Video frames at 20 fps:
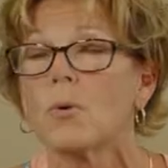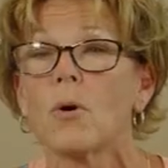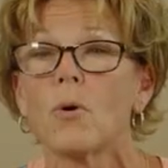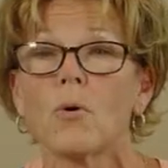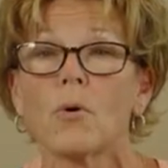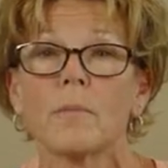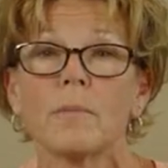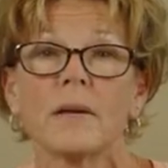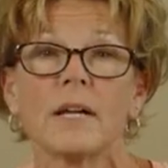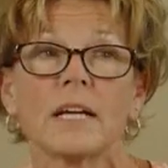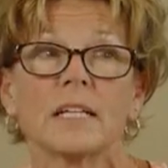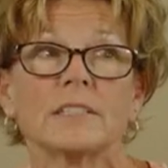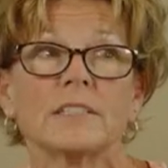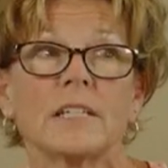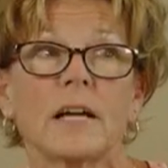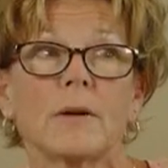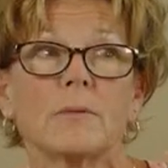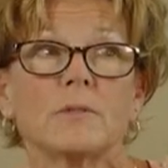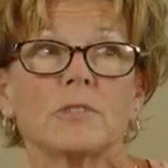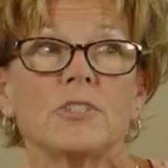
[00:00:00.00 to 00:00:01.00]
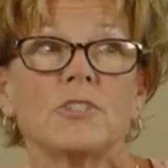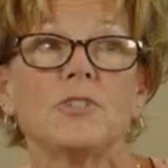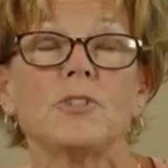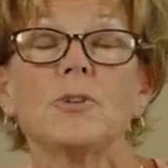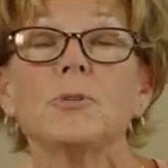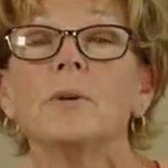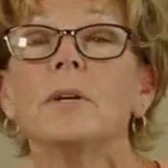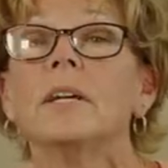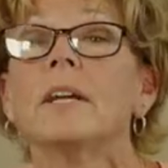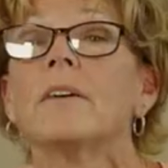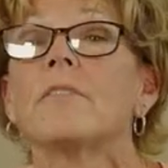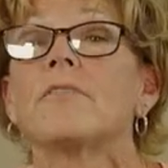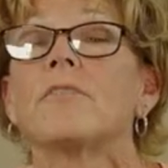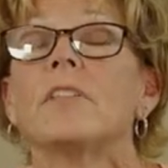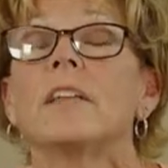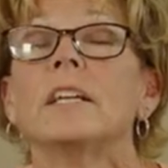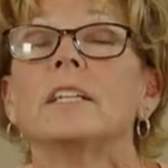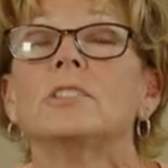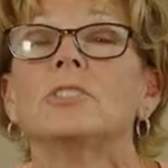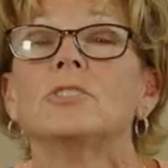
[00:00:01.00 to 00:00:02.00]
or because I was doing enough
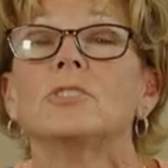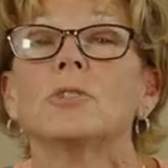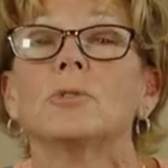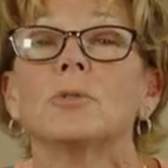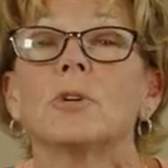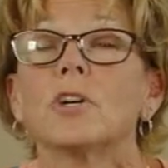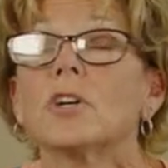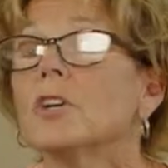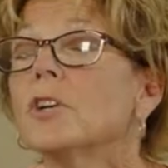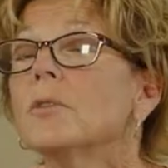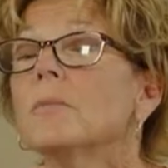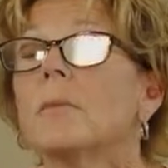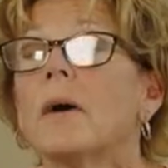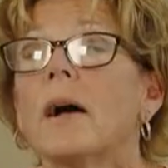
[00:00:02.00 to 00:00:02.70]
things to earn